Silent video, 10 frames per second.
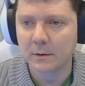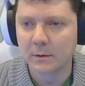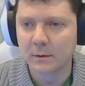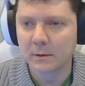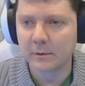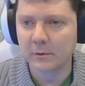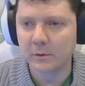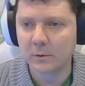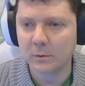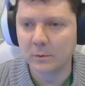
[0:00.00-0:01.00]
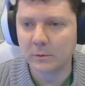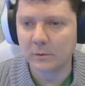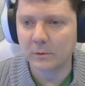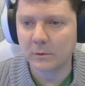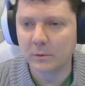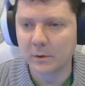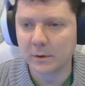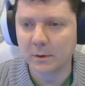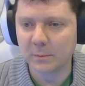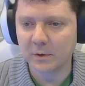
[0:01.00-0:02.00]
Let's do 2 good
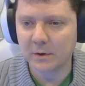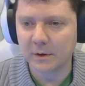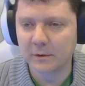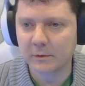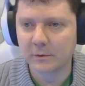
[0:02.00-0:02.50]
computers.